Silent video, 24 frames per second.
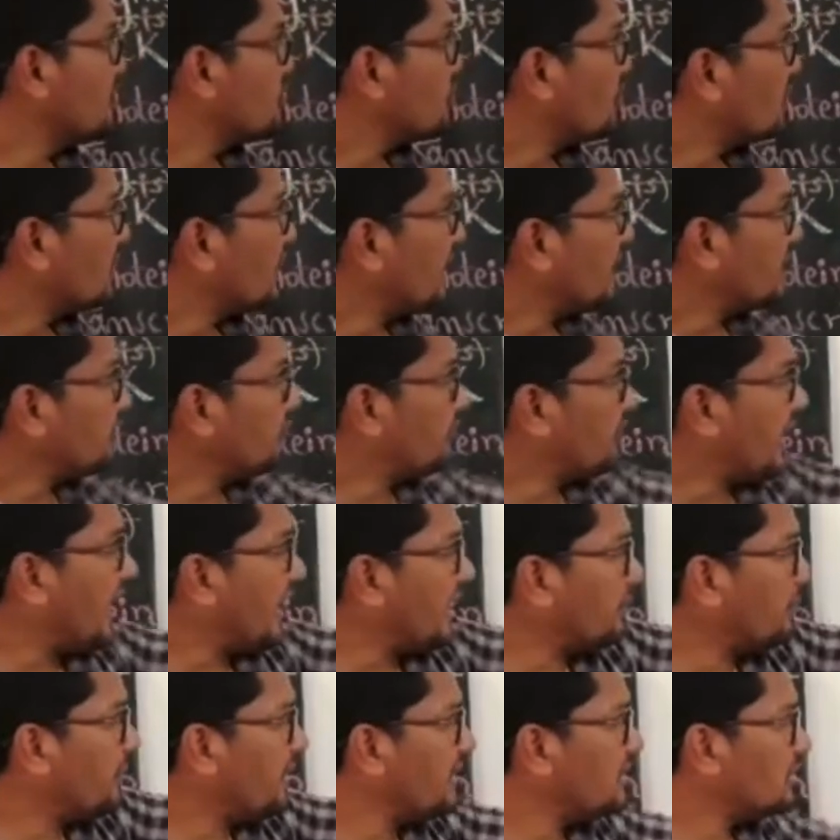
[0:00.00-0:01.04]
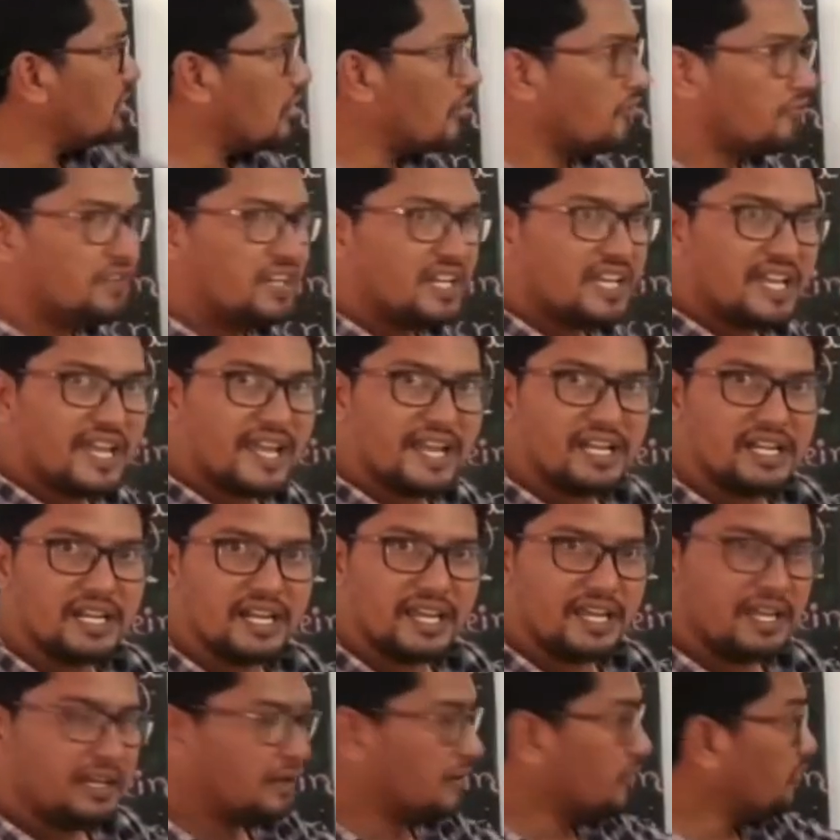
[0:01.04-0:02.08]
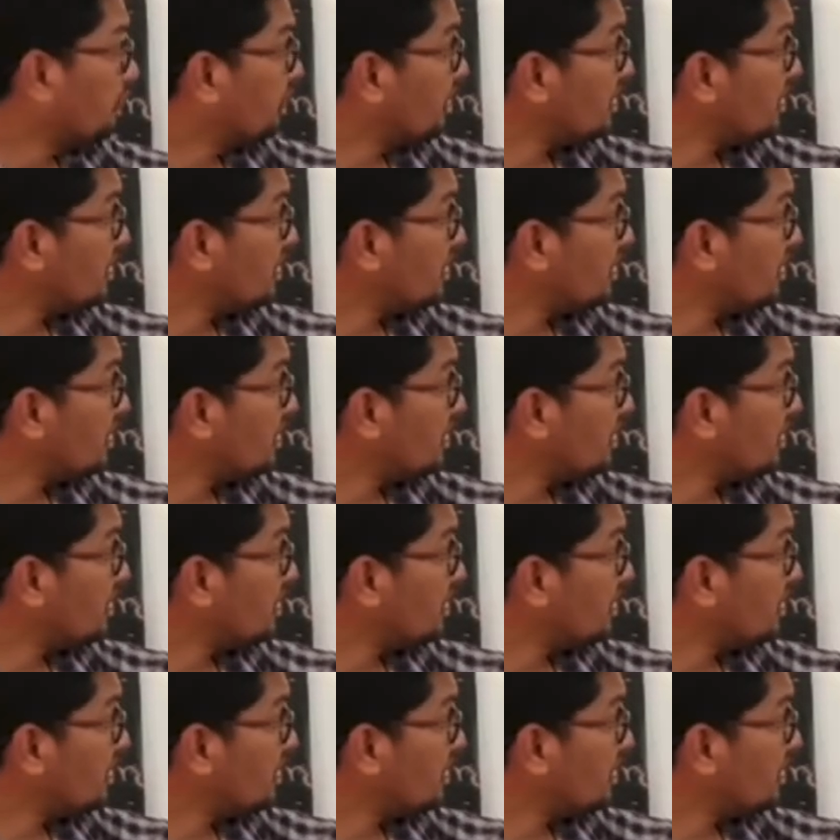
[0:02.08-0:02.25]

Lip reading: So that fragment of DNA